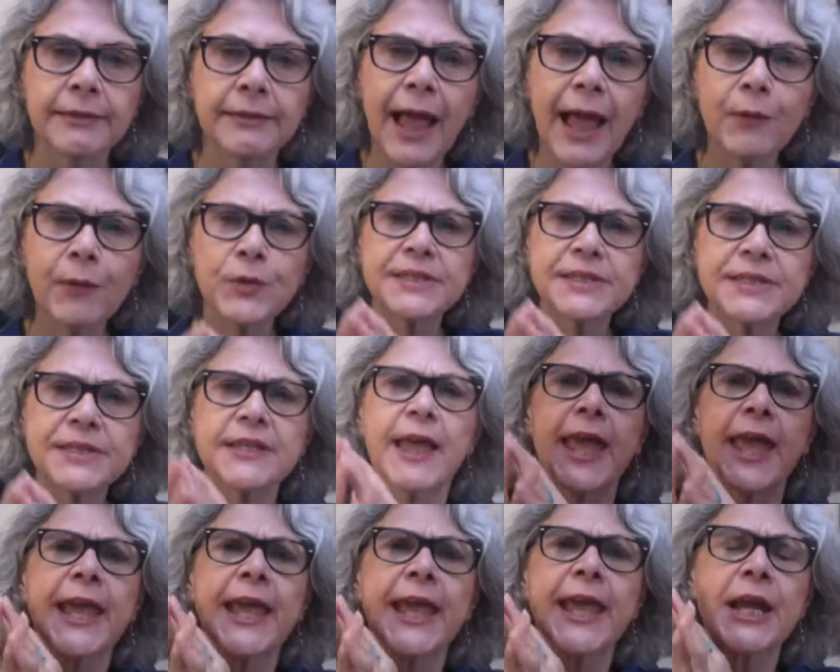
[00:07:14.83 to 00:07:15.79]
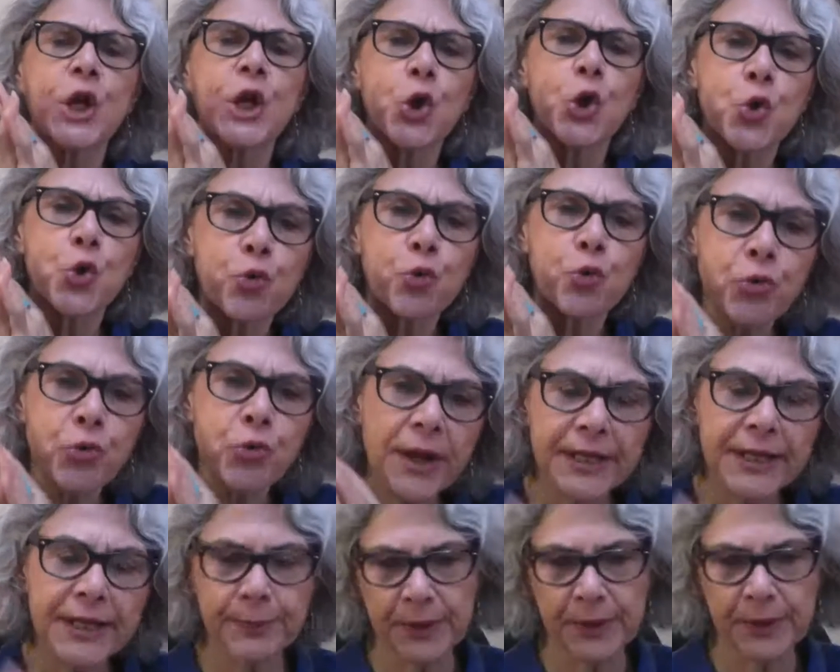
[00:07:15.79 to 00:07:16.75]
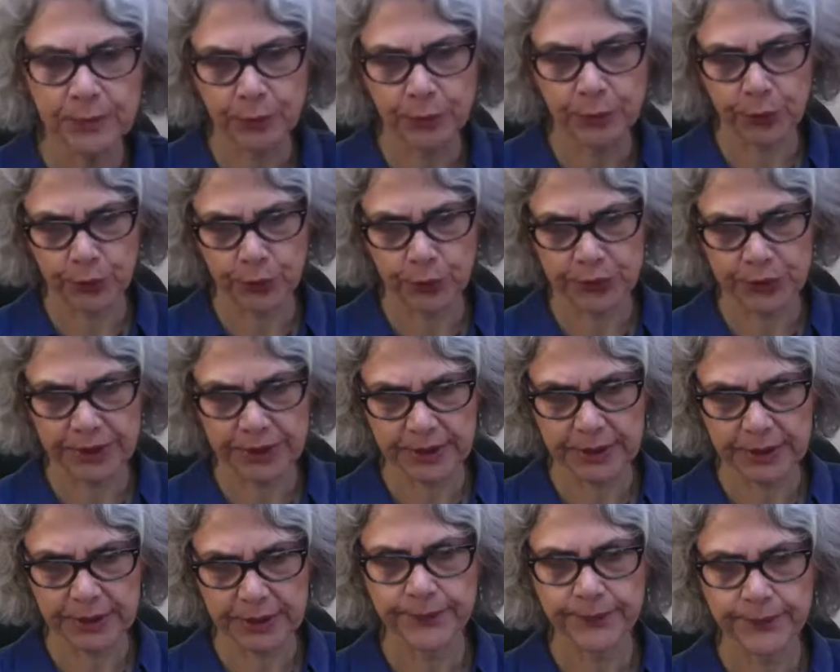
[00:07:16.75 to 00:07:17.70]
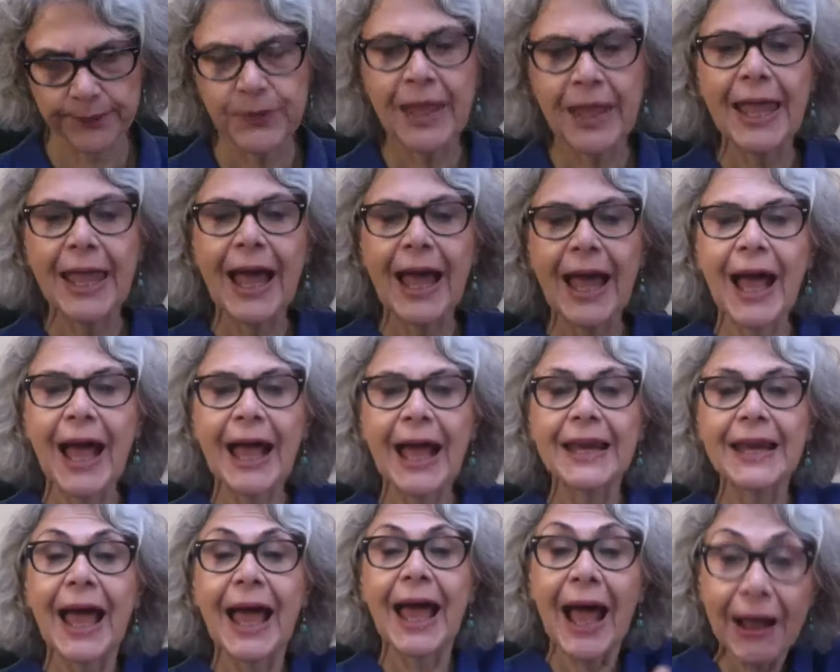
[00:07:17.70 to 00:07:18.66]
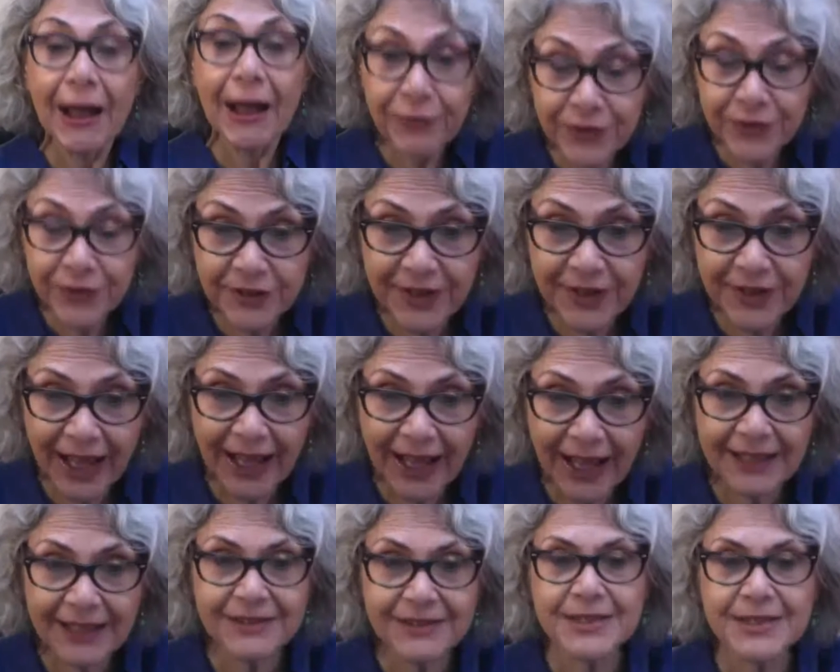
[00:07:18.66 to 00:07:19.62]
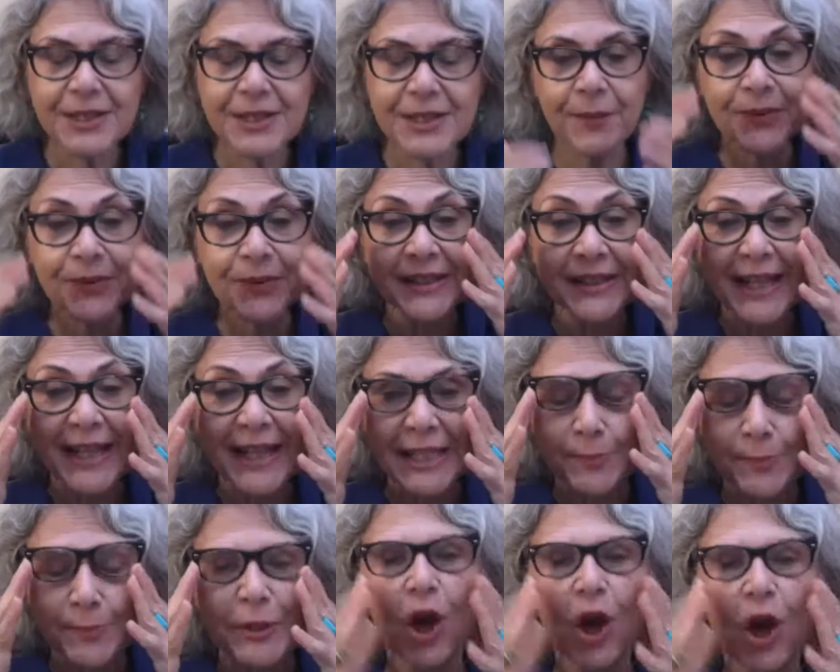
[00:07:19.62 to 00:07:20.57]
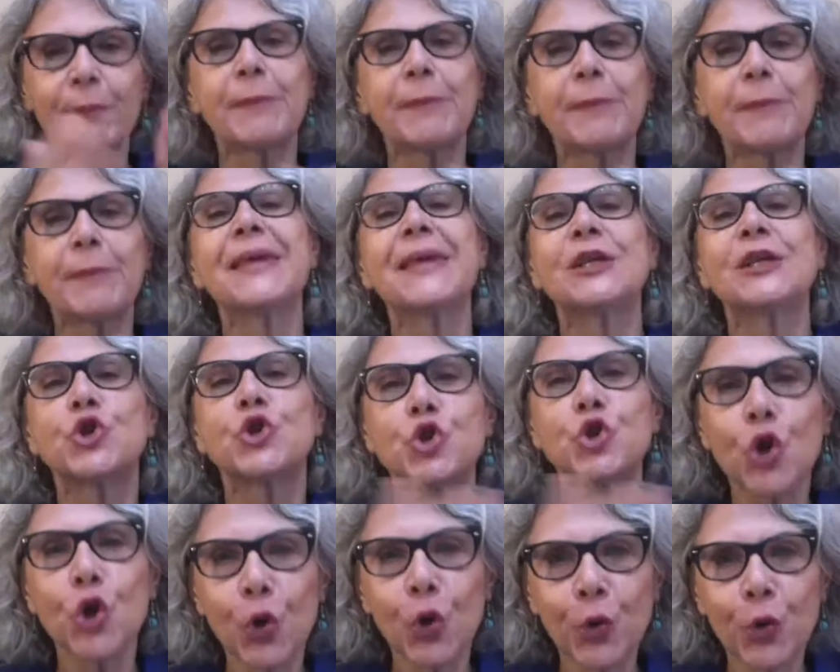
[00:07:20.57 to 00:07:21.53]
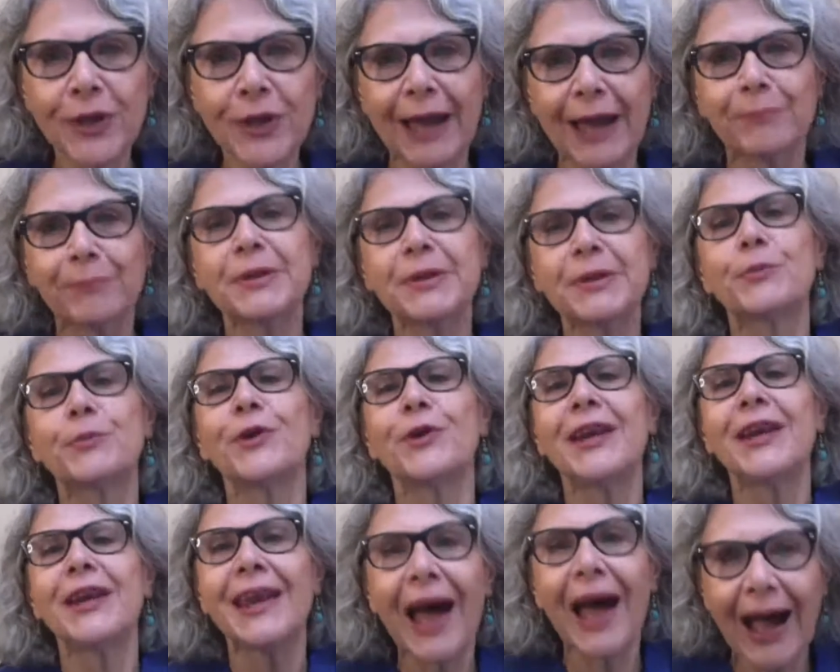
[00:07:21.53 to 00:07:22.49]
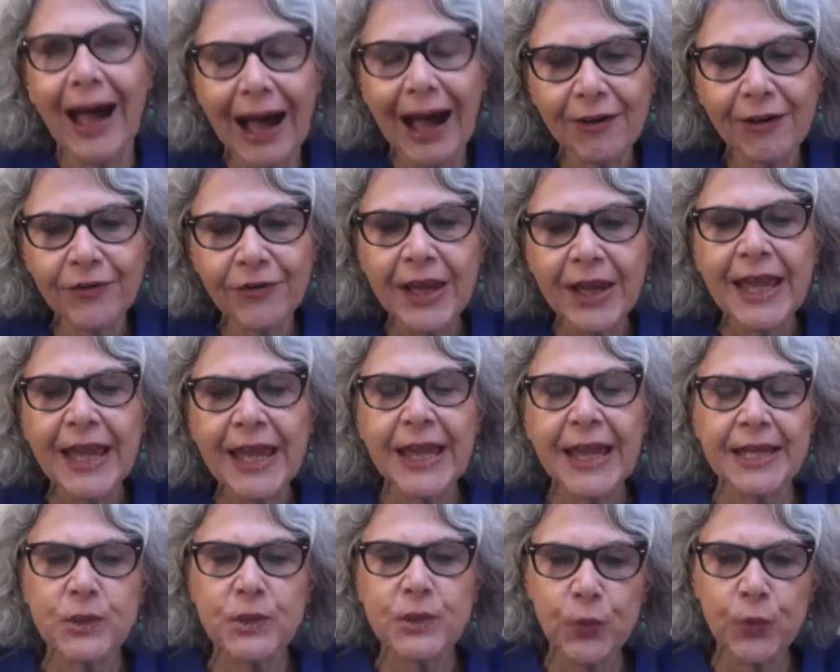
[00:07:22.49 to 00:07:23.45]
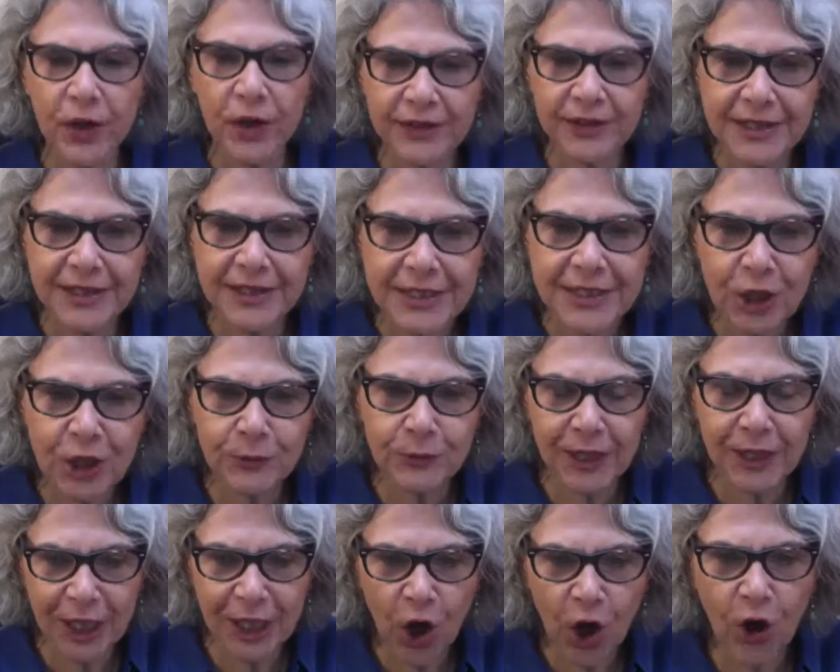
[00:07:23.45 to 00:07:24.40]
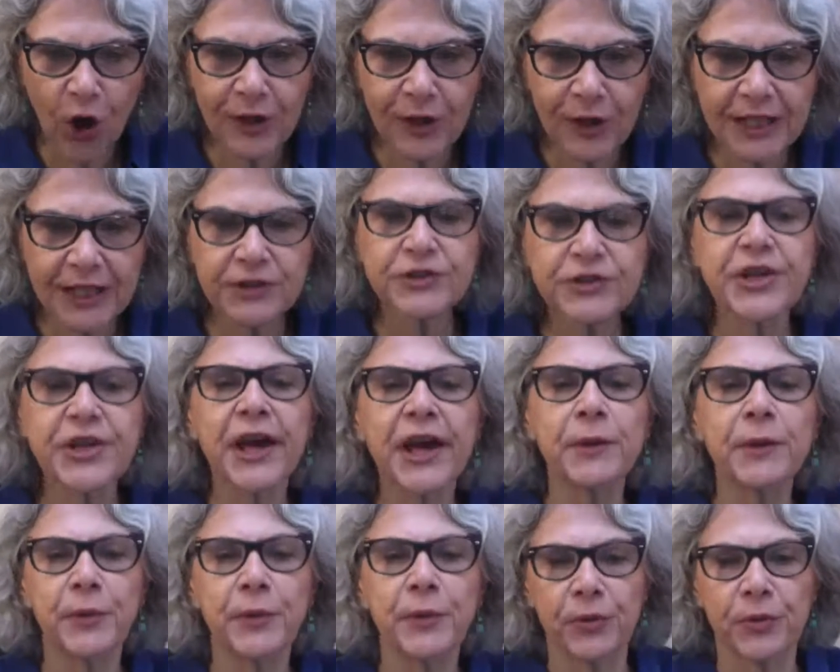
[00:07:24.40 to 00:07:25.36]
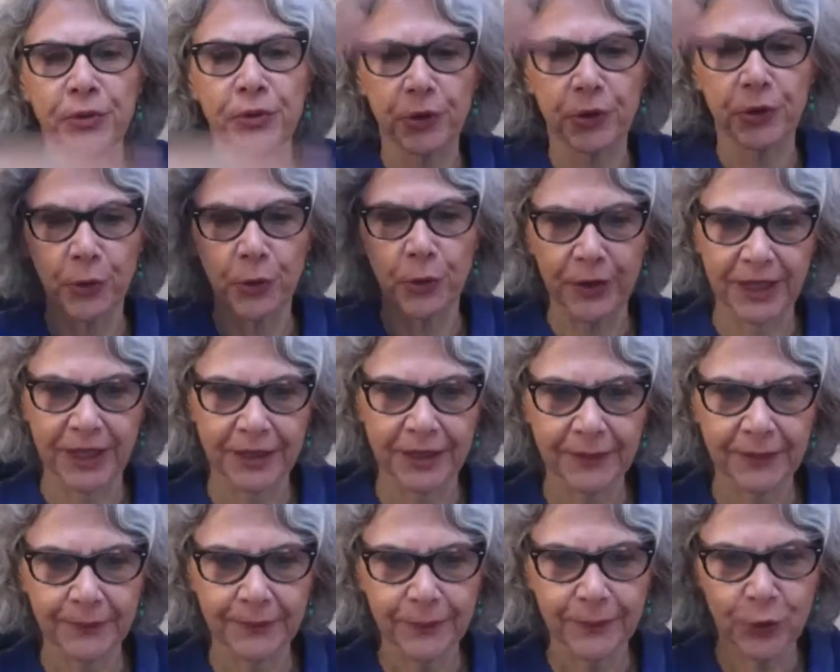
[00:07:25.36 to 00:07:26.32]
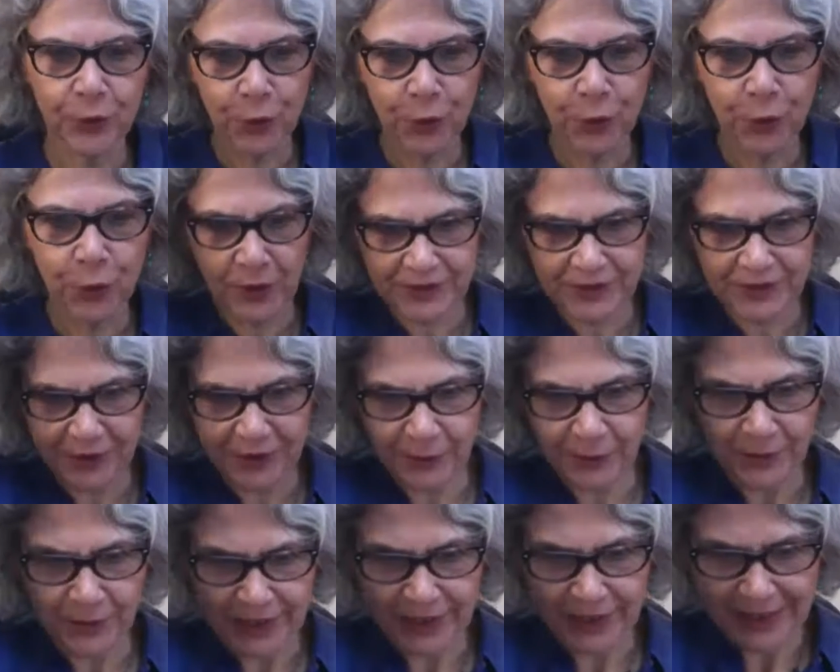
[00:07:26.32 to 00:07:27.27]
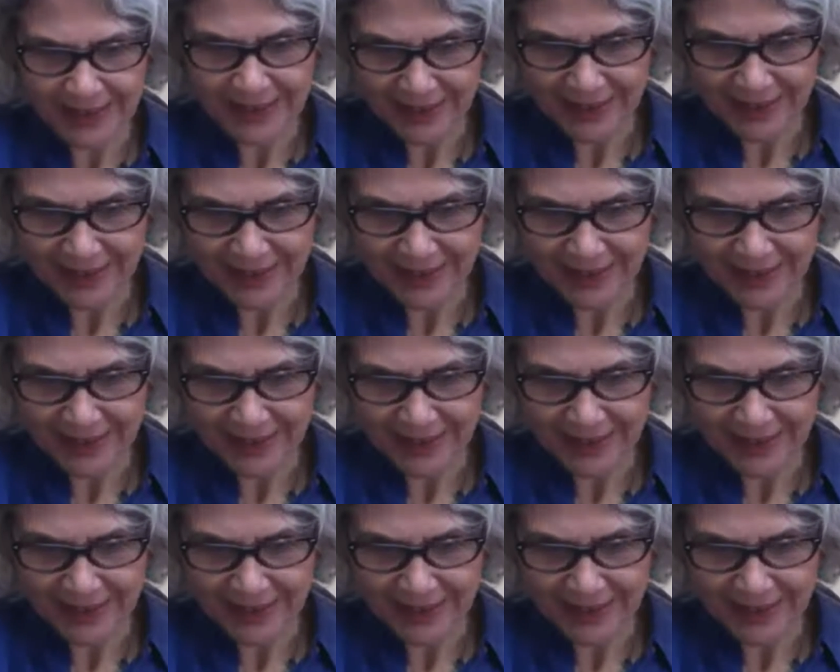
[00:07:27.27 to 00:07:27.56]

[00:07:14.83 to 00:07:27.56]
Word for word: That was incredibly important. And after that, something that's become a big joke and people laugh is what is they call it turban throwing. You know what turban is?